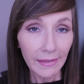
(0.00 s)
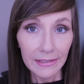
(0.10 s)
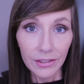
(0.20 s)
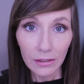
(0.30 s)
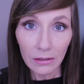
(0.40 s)

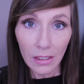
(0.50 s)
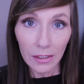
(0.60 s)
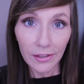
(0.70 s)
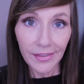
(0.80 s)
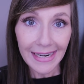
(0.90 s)
That took
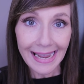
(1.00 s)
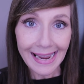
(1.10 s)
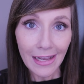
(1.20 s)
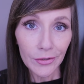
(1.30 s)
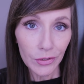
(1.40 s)
longer than a
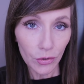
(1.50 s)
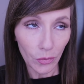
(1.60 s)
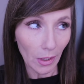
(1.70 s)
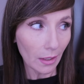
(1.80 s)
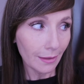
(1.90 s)
house
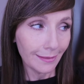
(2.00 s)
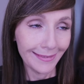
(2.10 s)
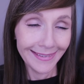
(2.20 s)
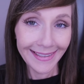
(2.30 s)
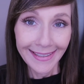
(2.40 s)
tour.
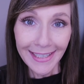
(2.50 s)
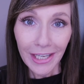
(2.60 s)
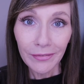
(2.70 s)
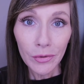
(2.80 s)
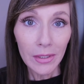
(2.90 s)

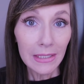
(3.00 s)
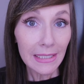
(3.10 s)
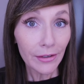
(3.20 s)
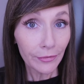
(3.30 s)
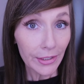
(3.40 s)
If you want to
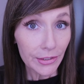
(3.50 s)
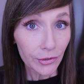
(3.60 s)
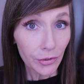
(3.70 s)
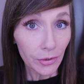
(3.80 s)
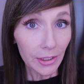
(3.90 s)
see a
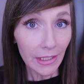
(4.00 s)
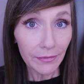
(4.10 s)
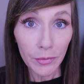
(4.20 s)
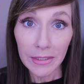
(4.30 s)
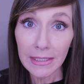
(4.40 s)
freezer tour,
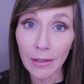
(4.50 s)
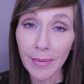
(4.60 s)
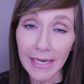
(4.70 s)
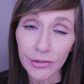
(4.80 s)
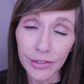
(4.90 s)
if you want to see a
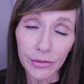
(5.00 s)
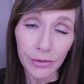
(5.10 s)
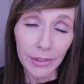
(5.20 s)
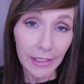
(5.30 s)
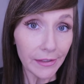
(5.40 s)
pantry
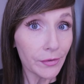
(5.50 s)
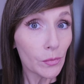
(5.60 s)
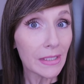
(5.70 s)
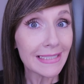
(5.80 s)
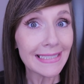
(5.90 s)
tour, if
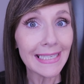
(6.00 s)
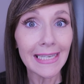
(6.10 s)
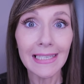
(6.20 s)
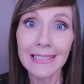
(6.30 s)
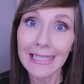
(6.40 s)
you want to
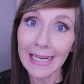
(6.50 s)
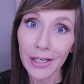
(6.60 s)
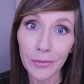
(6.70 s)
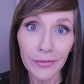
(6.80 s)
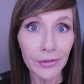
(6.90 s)
see a
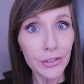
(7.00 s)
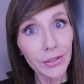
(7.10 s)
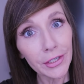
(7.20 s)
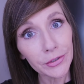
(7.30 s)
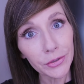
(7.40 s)
second
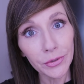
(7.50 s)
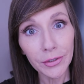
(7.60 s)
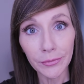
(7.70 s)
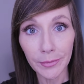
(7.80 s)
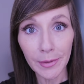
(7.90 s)
refrigerator
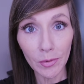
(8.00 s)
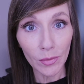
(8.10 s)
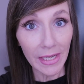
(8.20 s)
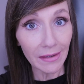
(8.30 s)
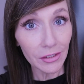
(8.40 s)
tour, remember
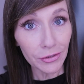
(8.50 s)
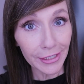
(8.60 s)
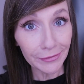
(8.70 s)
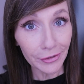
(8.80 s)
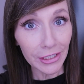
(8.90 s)
we have the
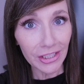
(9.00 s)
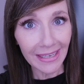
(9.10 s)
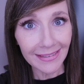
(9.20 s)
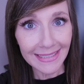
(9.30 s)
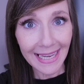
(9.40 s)
drink fridge
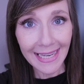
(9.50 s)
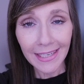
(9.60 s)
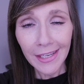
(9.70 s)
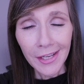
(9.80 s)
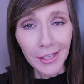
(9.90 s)

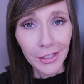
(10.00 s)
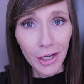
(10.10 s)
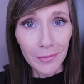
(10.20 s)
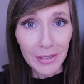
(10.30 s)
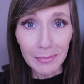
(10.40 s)
outside.
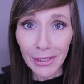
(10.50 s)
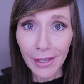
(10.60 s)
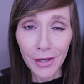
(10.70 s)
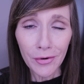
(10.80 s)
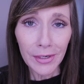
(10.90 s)
Comment
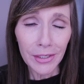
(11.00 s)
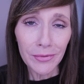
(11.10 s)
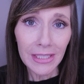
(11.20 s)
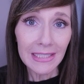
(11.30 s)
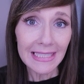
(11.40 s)
below what you
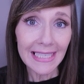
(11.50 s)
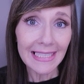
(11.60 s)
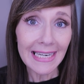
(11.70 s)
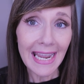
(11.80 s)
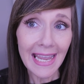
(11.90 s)
want to
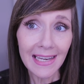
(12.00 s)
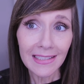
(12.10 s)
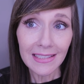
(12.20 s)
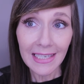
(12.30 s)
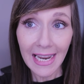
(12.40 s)
see
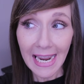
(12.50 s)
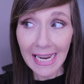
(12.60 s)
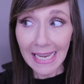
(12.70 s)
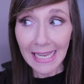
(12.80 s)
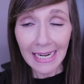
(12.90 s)
next,
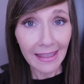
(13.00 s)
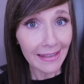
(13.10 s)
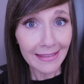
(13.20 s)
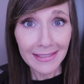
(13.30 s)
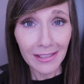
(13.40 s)
and I
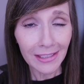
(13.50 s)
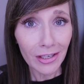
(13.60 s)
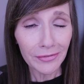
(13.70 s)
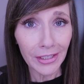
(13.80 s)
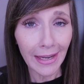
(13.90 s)
think that's all I
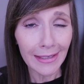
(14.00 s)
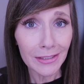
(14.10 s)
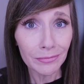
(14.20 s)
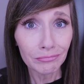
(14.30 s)
got for you guys.